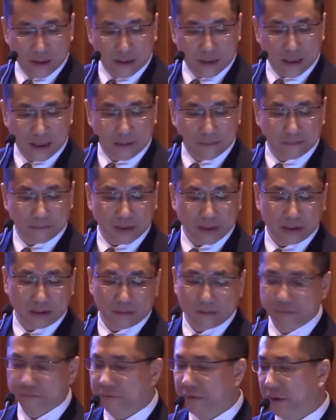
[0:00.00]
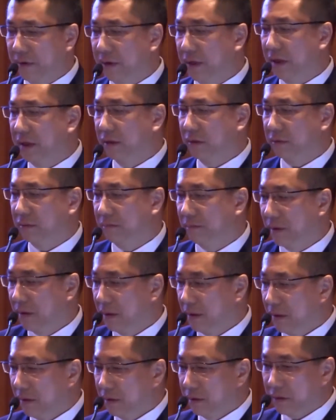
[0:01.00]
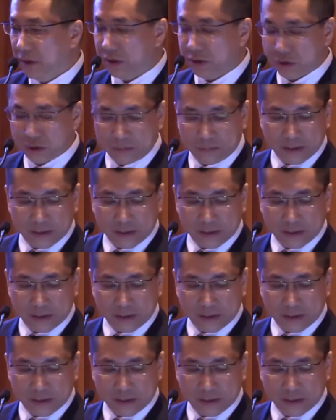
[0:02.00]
but very little touch